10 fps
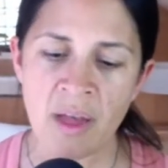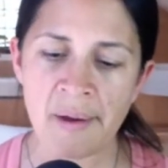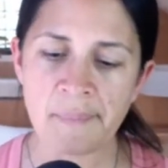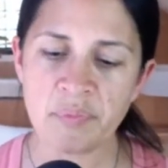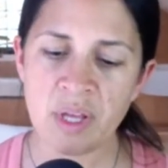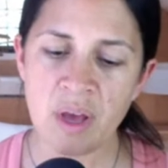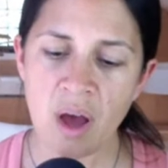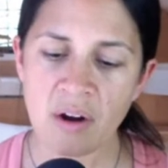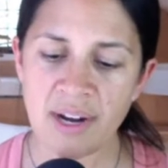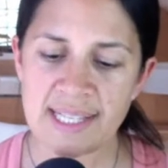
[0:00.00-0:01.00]
Um,
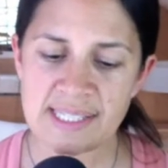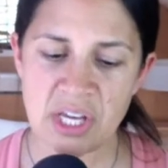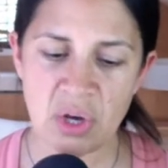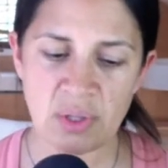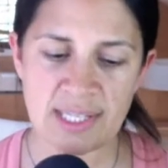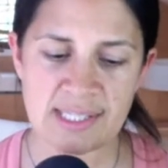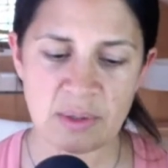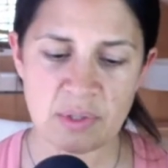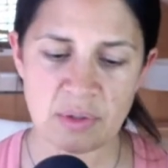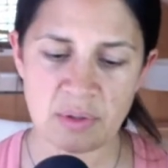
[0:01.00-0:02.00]
all right, so let's
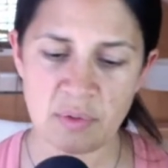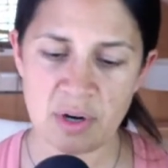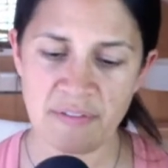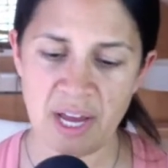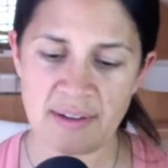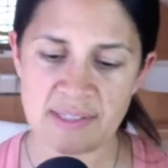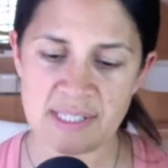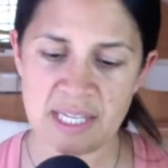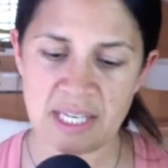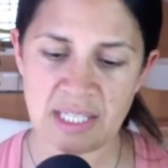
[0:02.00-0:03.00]
see. One, two, three, four, five,
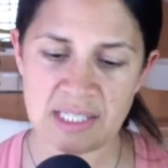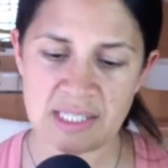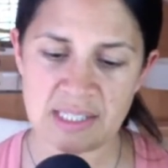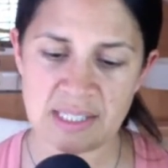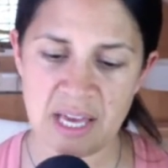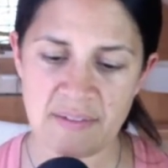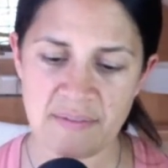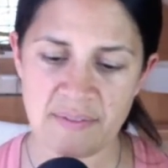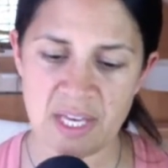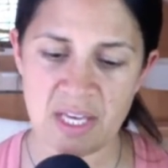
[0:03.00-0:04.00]
six,
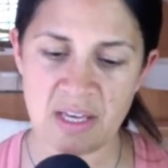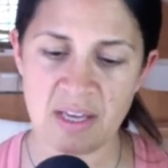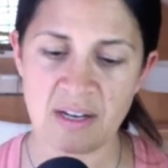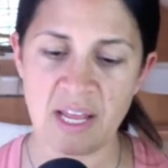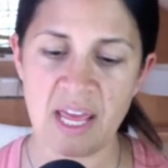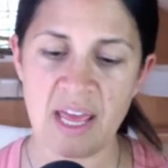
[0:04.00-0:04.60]
seven.